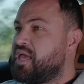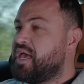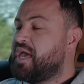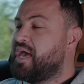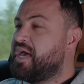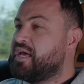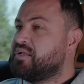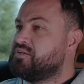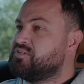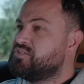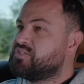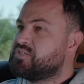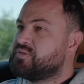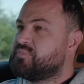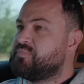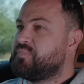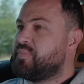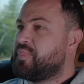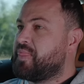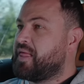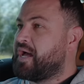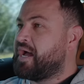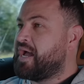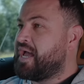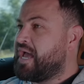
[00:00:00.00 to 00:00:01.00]
And
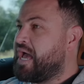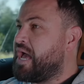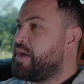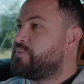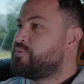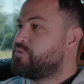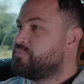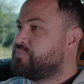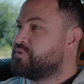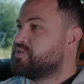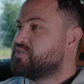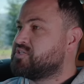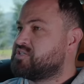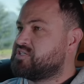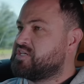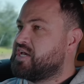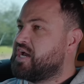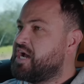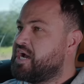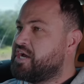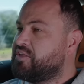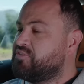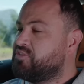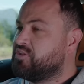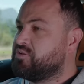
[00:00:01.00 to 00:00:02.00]
I am a bit
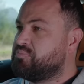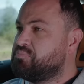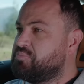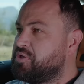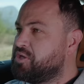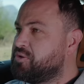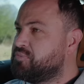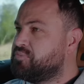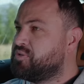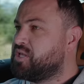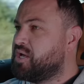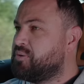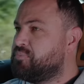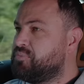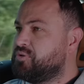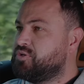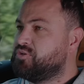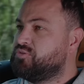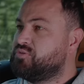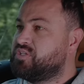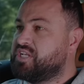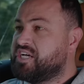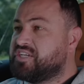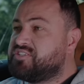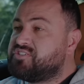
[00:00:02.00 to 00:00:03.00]
sad that
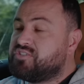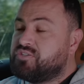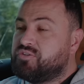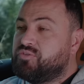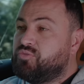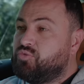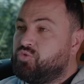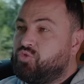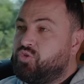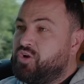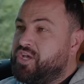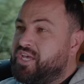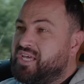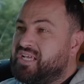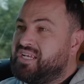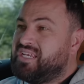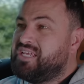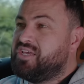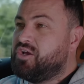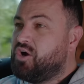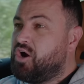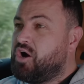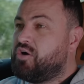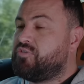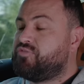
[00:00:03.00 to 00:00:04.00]
BMW doesn't
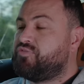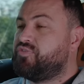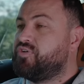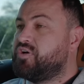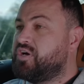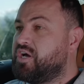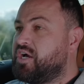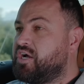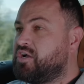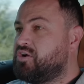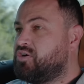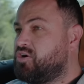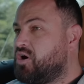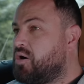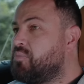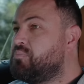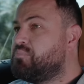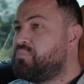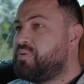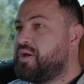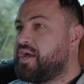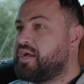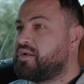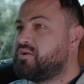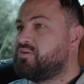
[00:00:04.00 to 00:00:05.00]
really offer a
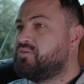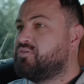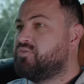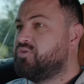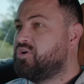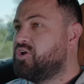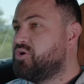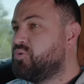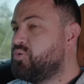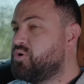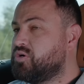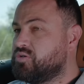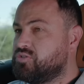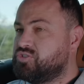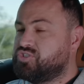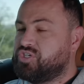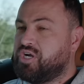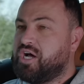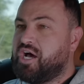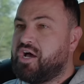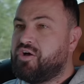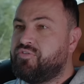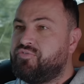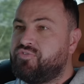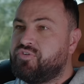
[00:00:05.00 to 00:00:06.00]
compact rear-wheel
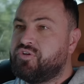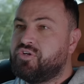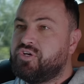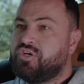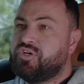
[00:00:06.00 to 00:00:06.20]
drive